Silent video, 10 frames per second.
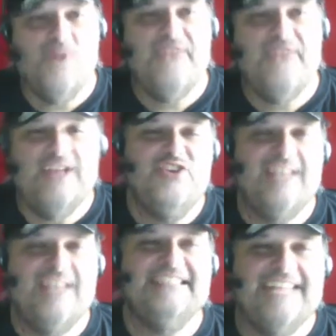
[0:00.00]
fan,
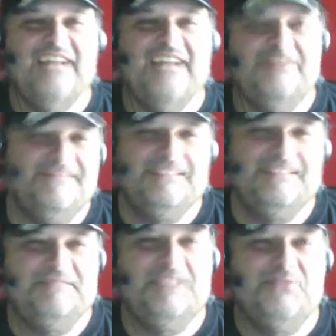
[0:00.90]
check this out.
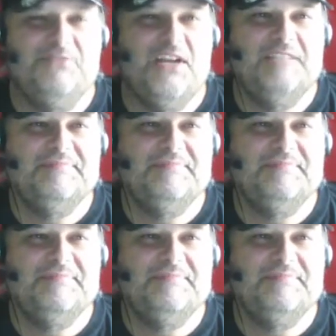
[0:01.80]
It's fun.